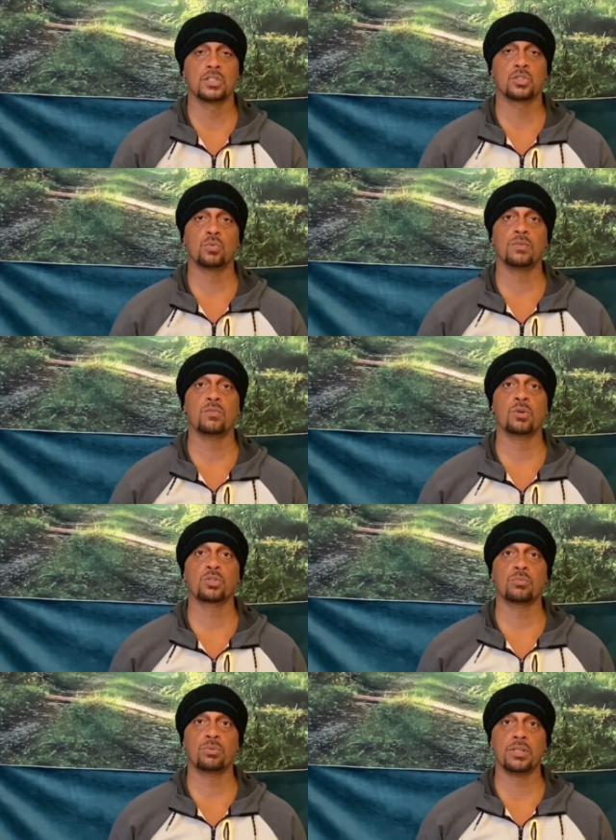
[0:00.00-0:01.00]
So we worked
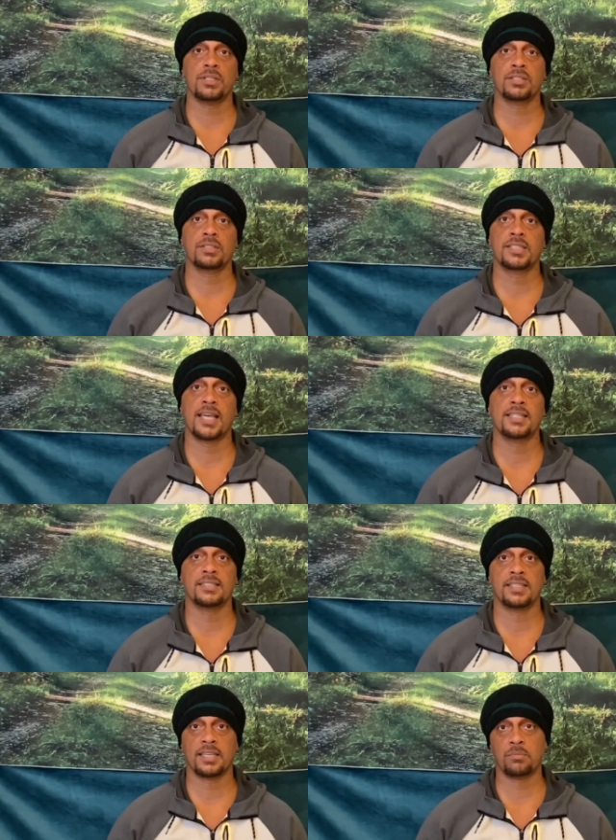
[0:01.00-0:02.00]
on breathing
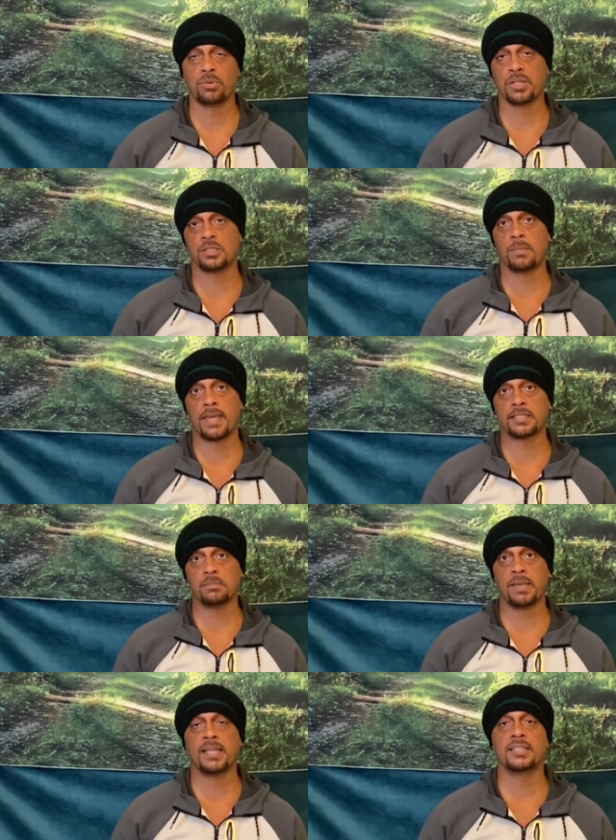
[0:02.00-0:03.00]
exercises that can bring us back to
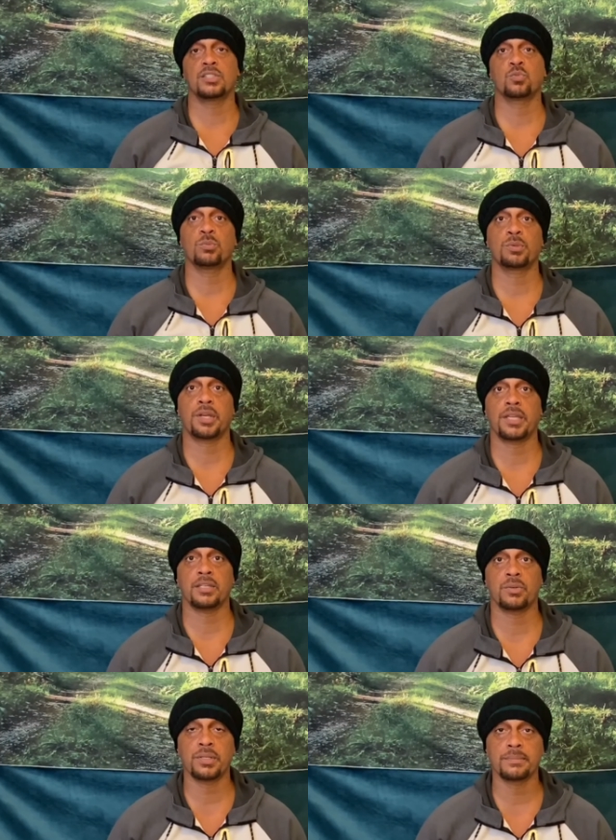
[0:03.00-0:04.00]
balance when we're
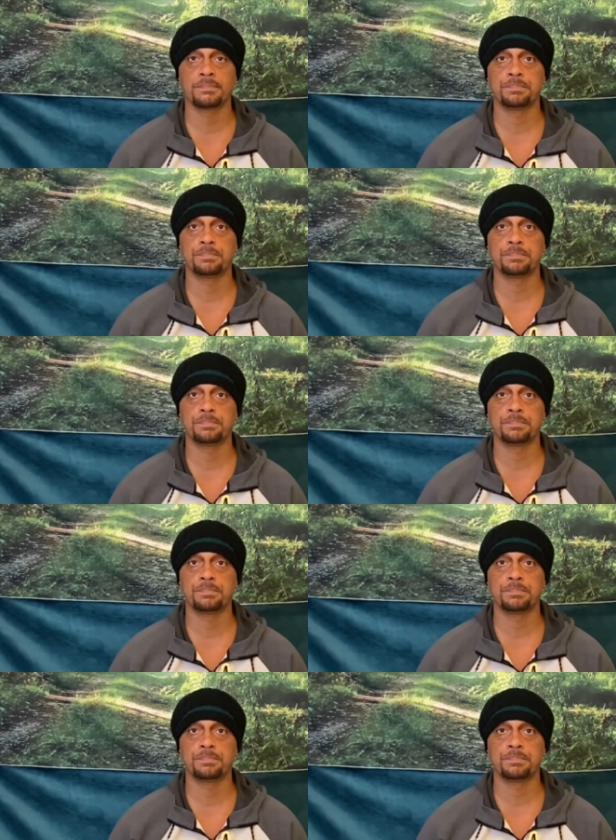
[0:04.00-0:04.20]
angry.